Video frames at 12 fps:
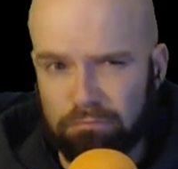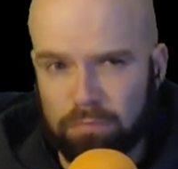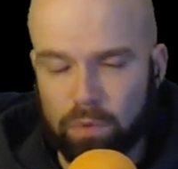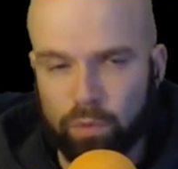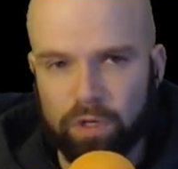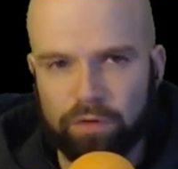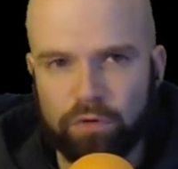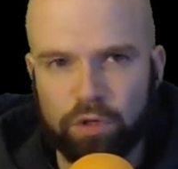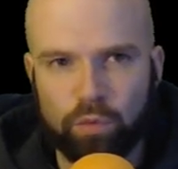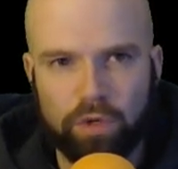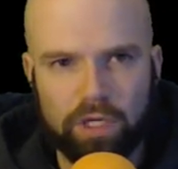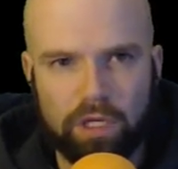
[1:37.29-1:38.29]
whatever you
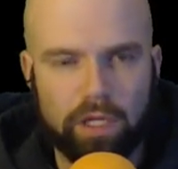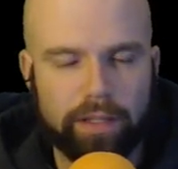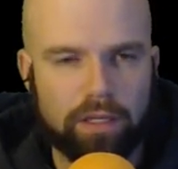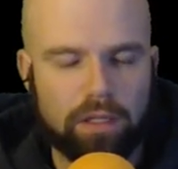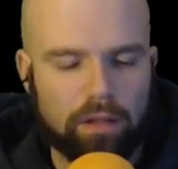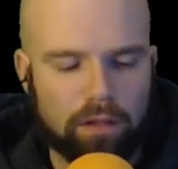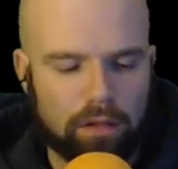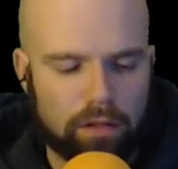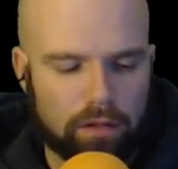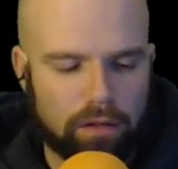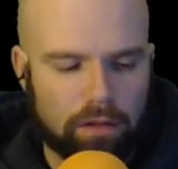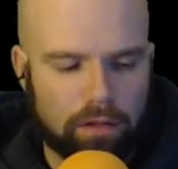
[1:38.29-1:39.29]
want to call it.
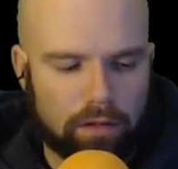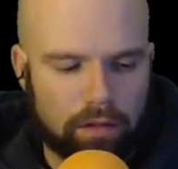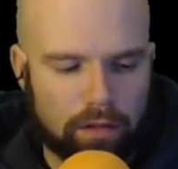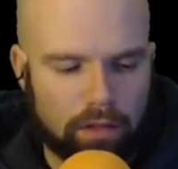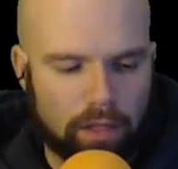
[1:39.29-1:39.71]
Uh,